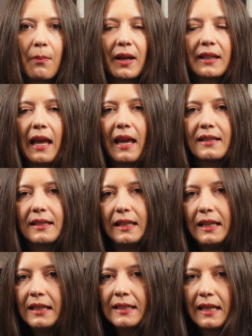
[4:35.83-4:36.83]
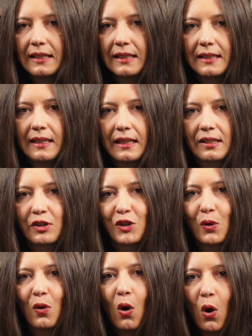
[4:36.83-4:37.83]
but as x86
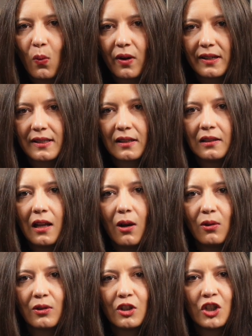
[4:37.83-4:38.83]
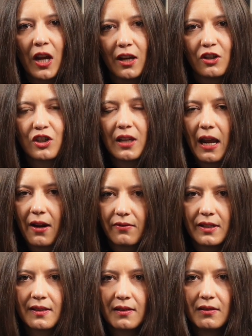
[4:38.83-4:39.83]
took over and the cloud changed
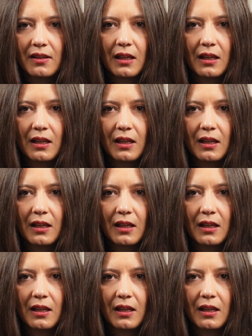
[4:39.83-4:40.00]
everything,